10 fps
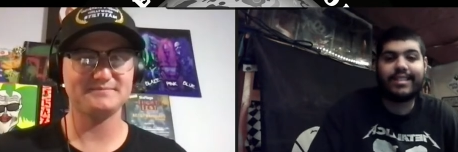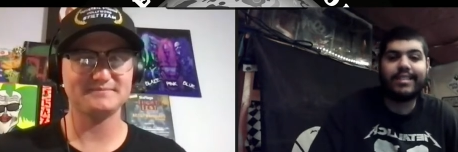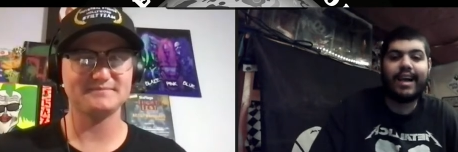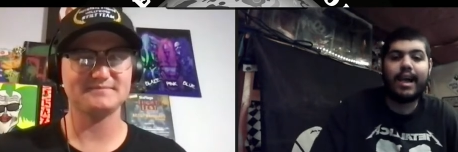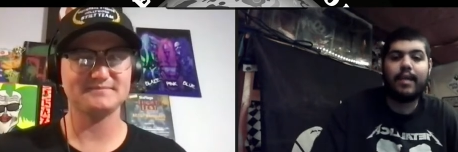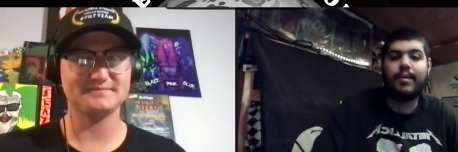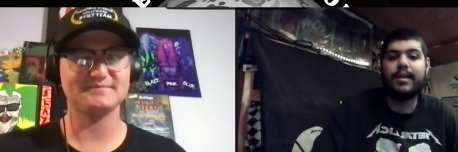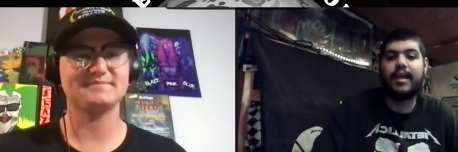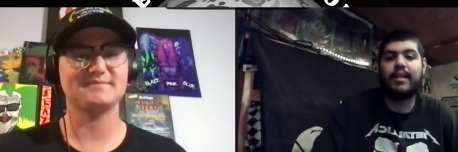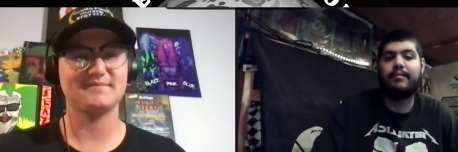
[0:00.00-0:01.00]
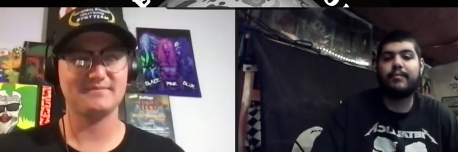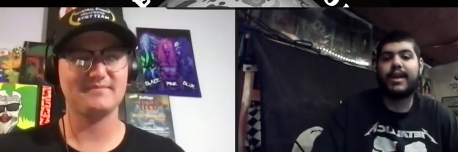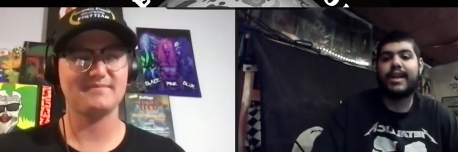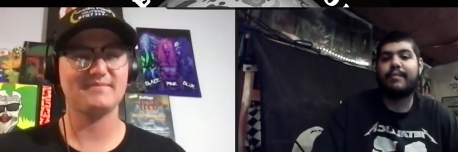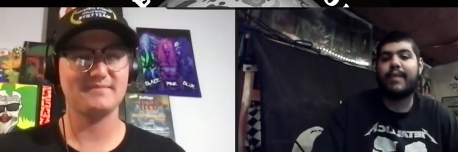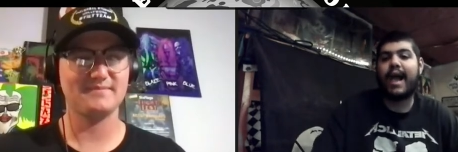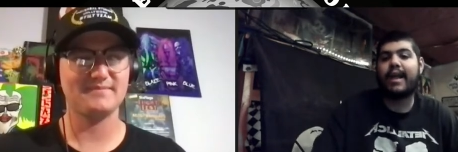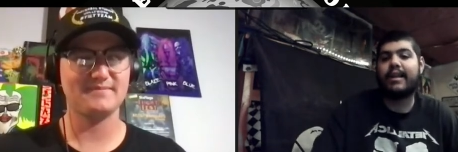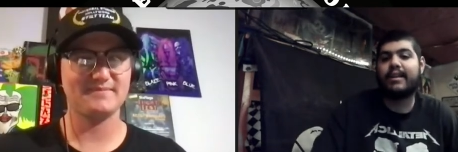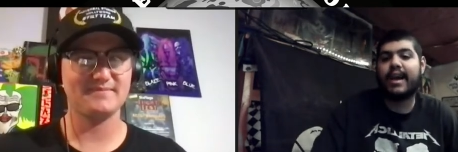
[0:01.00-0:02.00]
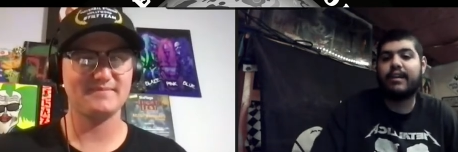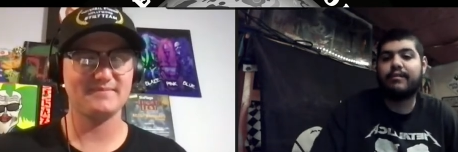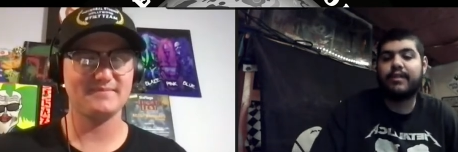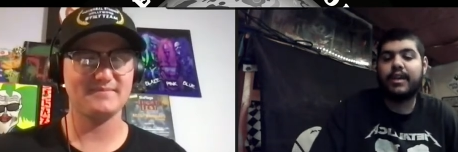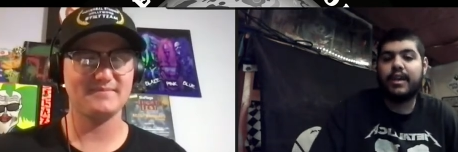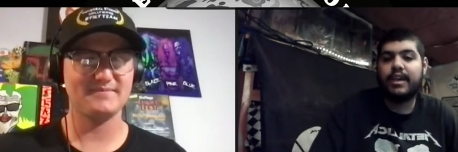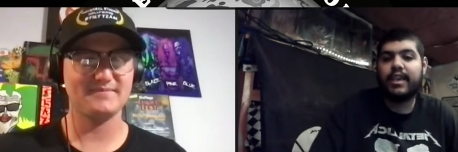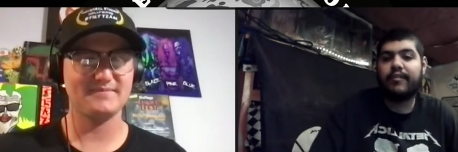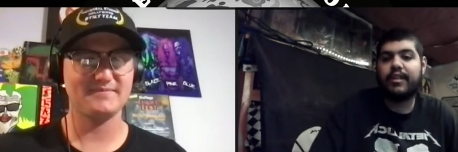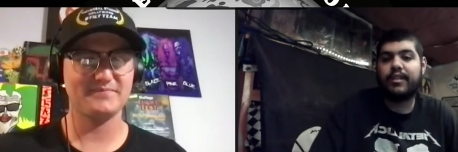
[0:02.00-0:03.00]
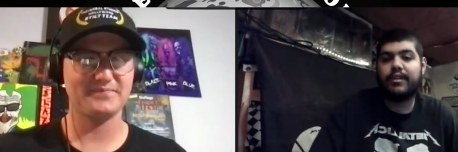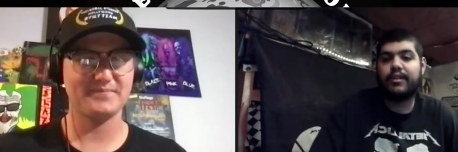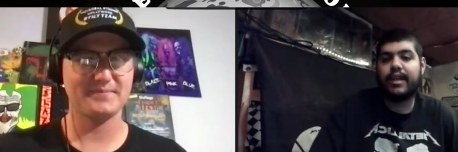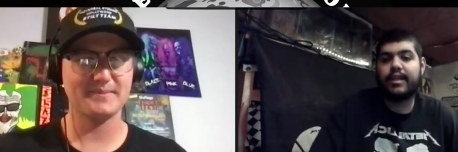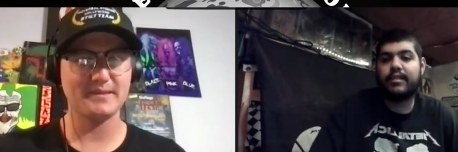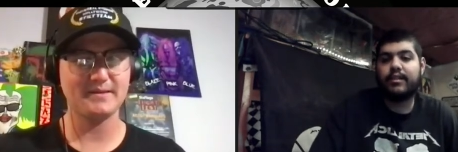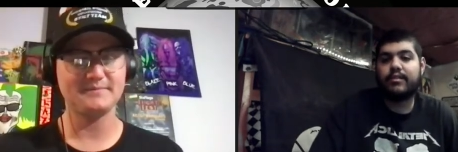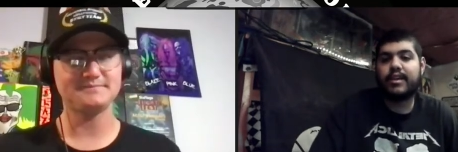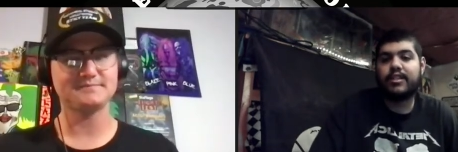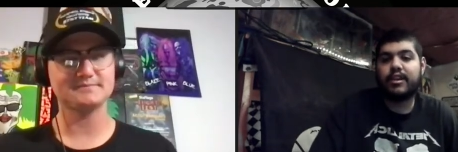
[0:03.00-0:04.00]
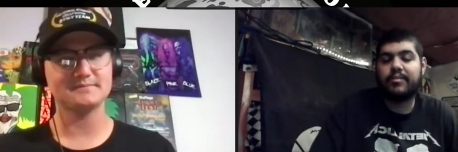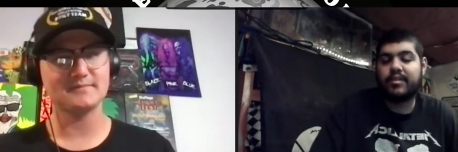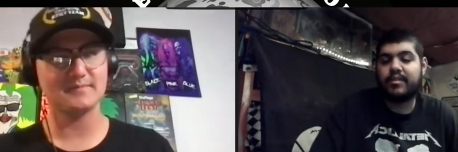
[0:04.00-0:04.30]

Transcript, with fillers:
Speaker 1: maze at the time, and and bringing it back and kind of giving a little like little touch